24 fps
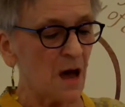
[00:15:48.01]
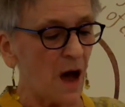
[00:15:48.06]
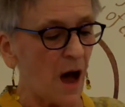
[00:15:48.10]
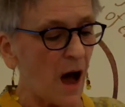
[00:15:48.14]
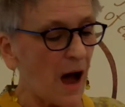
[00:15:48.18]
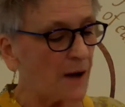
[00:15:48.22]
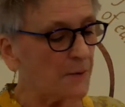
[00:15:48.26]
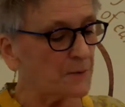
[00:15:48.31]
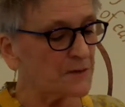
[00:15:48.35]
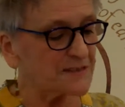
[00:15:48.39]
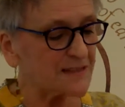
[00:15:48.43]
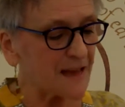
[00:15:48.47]

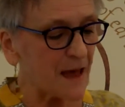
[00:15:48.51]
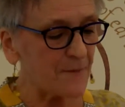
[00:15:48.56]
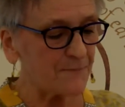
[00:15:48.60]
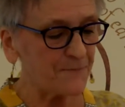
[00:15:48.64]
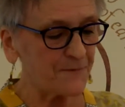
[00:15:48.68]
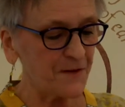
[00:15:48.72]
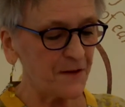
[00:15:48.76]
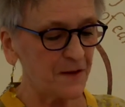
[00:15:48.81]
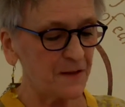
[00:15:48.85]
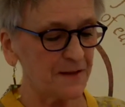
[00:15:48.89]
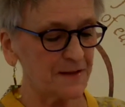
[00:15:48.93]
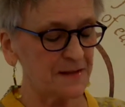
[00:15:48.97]
Iris
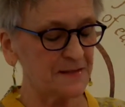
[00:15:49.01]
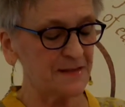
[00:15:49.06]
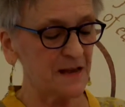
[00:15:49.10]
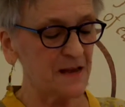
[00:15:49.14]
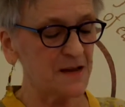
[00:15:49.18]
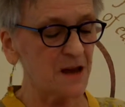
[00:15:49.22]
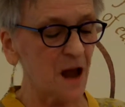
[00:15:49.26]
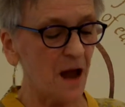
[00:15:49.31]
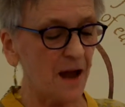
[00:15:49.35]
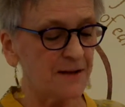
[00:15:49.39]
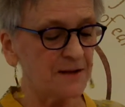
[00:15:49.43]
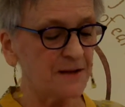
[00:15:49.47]
Apfel is
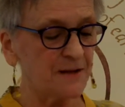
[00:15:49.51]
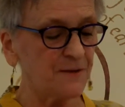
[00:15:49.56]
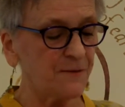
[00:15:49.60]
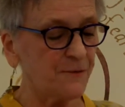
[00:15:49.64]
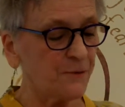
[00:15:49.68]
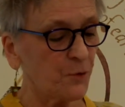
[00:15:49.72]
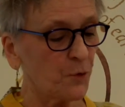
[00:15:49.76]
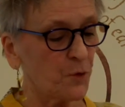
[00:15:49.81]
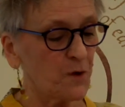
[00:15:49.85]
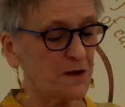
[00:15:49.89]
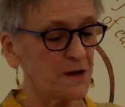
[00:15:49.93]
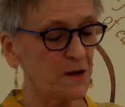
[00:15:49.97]
a
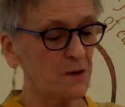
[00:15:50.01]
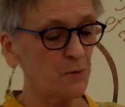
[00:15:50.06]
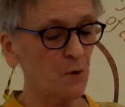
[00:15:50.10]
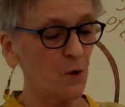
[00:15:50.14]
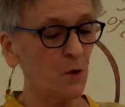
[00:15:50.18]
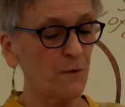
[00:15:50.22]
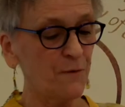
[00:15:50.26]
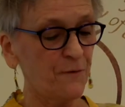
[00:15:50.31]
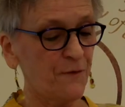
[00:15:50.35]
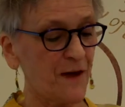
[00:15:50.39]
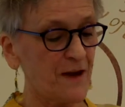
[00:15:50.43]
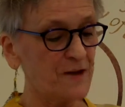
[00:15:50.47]

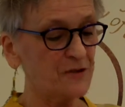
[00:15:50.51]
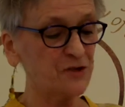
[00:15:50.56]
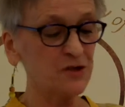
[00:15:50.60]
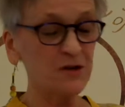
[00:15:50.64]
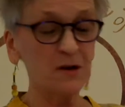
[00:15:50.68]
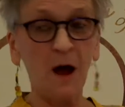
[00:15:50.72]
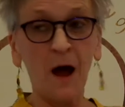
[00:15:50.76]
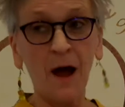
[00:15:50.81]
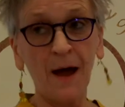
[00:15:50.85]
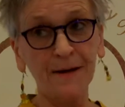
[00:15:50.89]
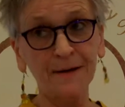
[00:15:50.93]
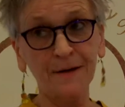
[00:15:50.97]
94-year-old fashion
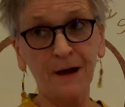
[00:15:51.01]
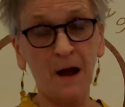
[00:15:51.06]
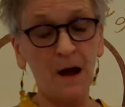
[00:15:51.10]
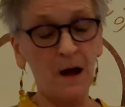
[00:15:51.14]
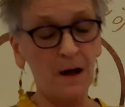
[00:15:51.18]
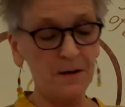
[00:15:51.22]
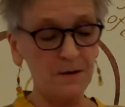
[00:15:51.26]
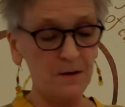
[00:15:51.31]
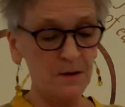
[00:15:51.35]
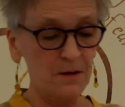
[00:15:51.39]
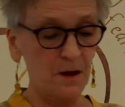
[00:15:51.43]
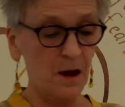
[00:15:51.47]
icon